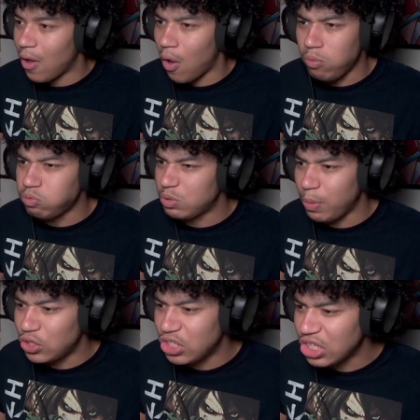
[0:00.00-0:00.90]
Oh, bro,
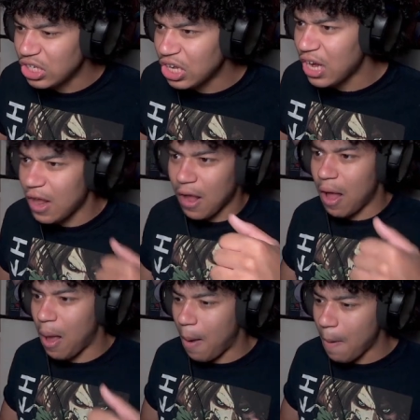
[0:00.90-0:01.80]
she's just getting
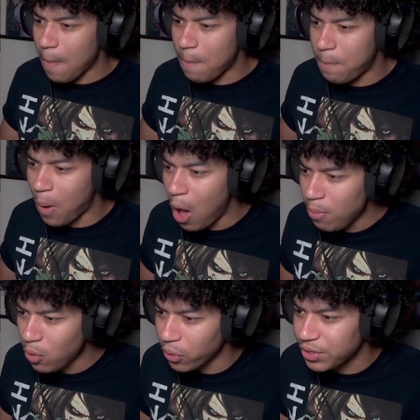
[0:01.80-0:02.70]

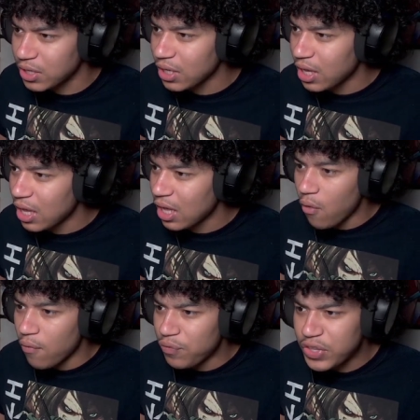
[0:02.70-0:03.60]
pummeled.
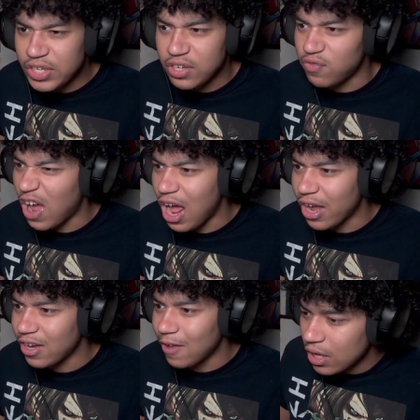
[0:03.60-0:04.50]
This is
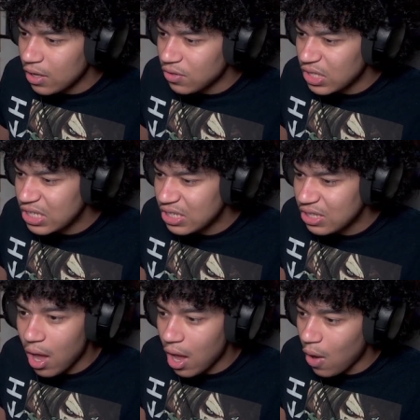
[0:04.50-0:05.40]
fine. This—
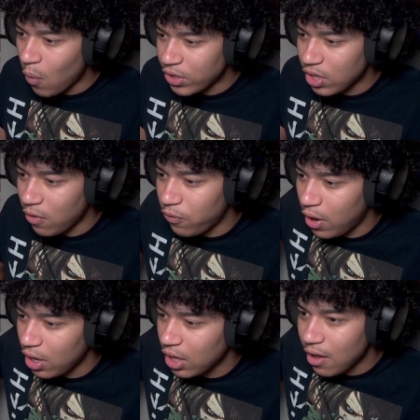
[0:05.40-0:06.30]
what the
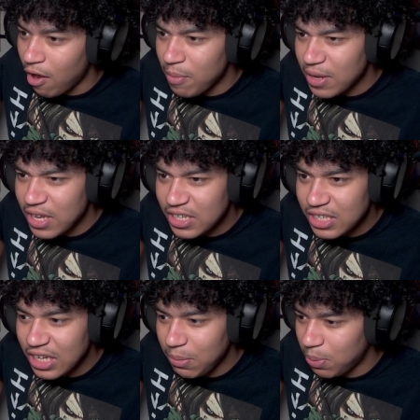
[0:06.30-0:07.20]
fuck? I'm in this
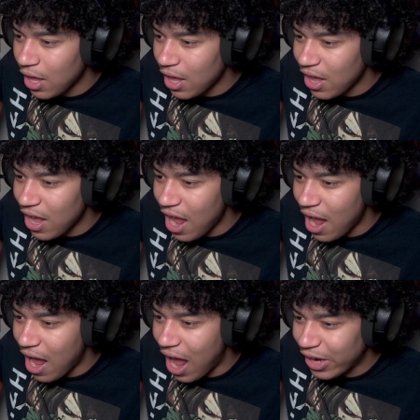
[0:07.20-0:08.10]
deep.
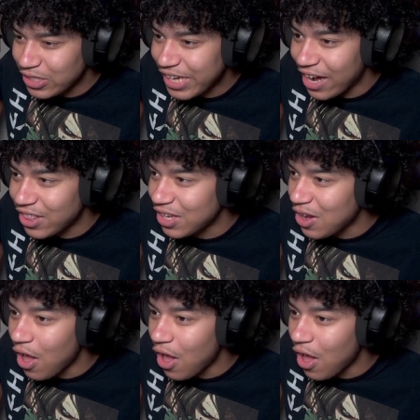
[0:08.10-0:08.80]
Outside of the—